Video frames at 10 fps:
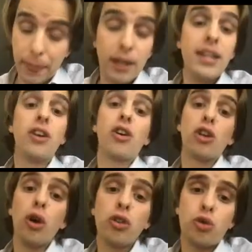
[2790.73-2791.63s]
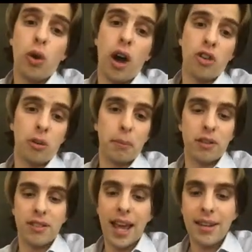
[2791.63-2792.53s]
near close to
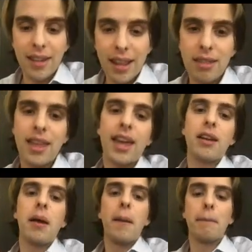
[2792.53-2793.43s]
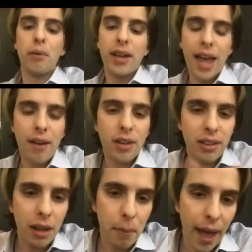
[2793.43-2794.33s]
100%, and then bring
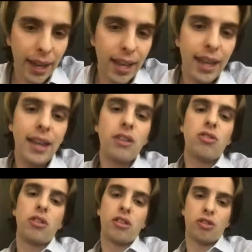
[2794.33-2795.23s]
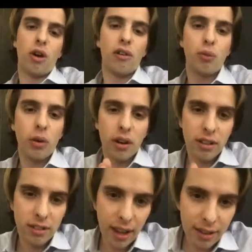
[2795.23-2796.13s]
everything back into the software,
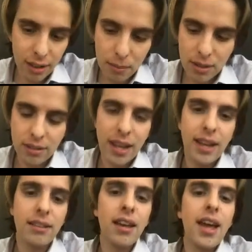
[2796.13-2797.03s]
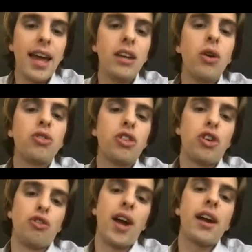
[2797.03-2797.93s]
assess the mistakes, and go to
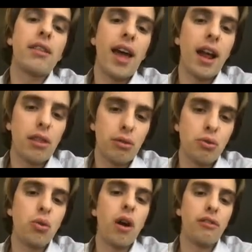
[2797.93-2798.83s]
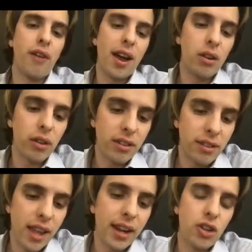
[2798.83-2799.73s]
correct that through a final
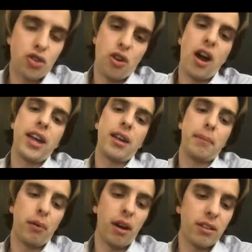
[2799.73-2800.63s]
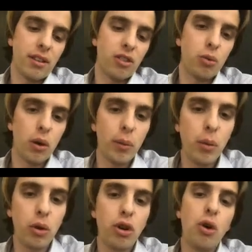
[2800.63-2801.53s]
aesthetic try-in process where we
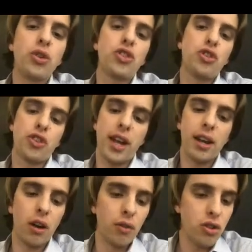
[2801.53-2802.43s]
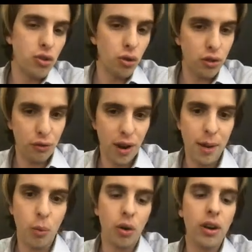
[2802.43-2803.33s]
will go to create a reduced
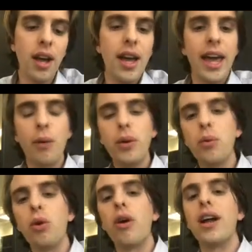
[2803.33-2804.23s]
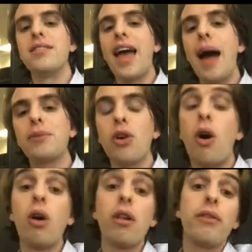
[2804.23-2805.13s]
framework, and we will adapt
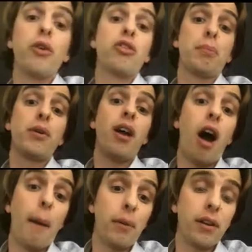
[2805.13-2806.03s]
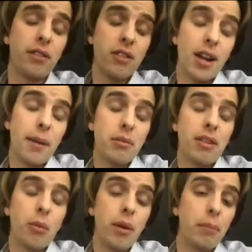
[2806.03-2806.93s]
all of those pre-operative setups
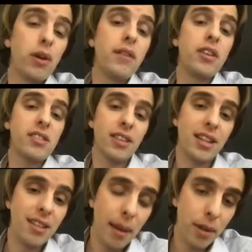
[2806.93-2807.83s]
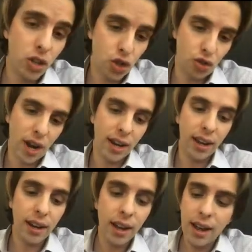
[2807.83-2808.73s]
that we previously
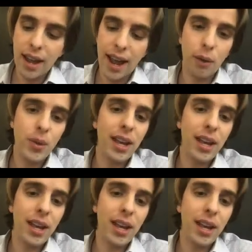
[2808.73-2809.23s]
demonstrated, and we